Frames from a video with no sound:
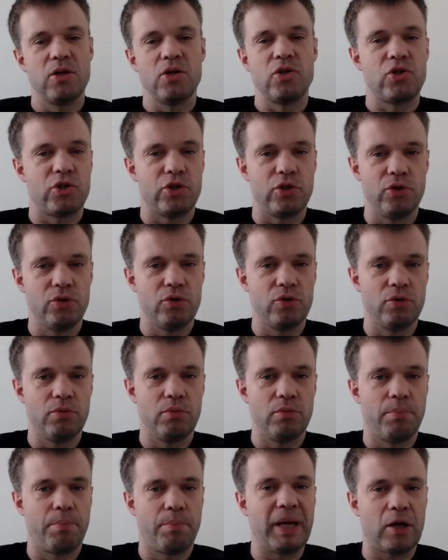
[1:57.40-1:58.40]

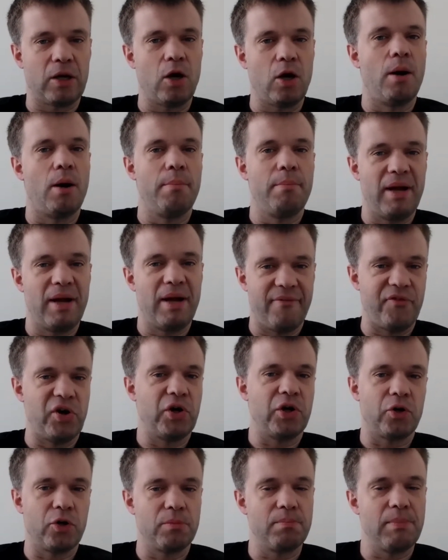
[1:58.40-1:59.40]
to become a
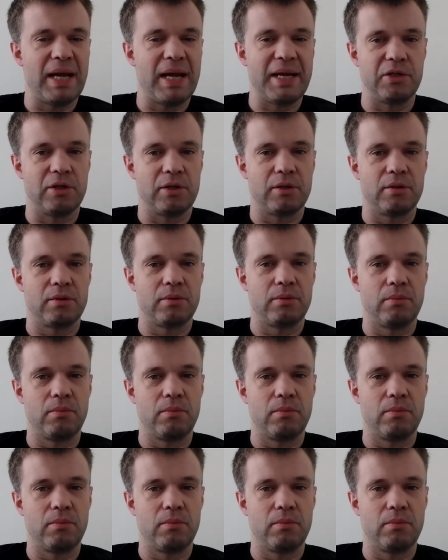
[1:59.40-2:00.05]
very good manager.